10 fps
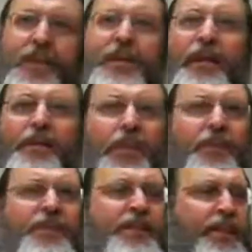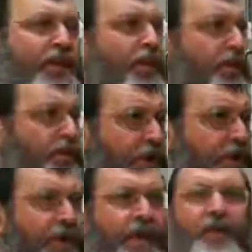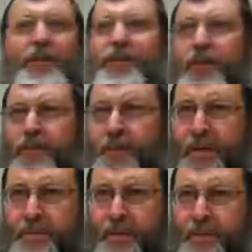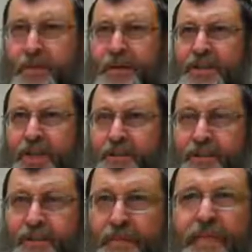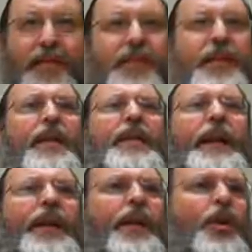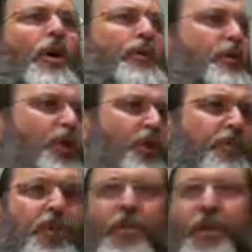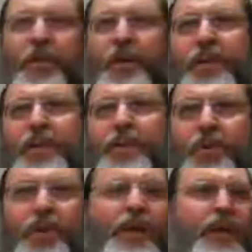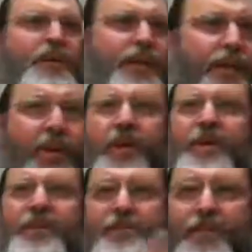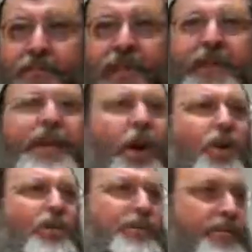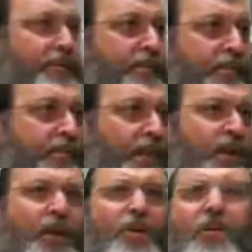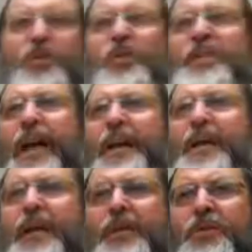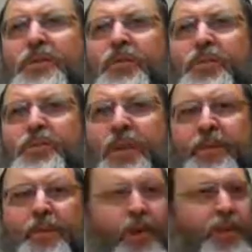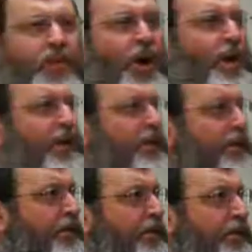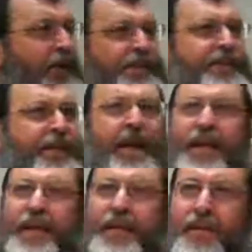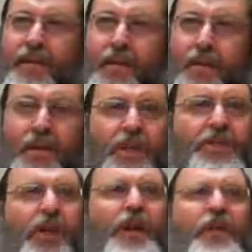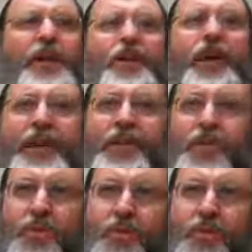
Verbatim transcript: Klal Yisrael are busy sitting, learning Torah. They're getting the Torah from, from, from Hashem. Suddenly the Anan HaKavod starts moving. What do they do? They close the Gemaras and they go. What's your tiny against the Jewish people? Where are you going? You're in Sinai. You're learning Torah. Where are you running to?